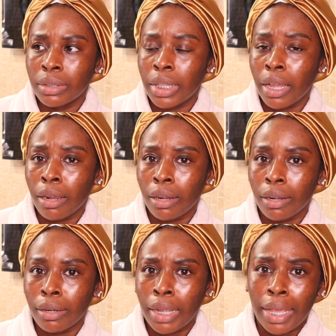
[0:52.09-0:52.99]

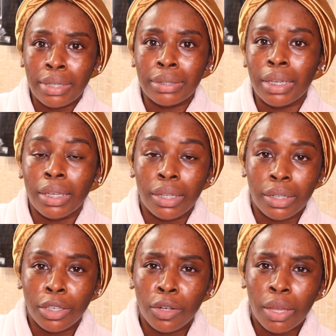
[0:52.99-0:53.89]
they're
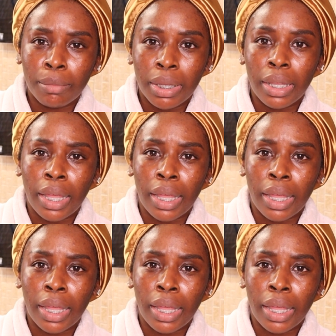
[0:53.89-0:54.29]
eighteen, you know what I mean?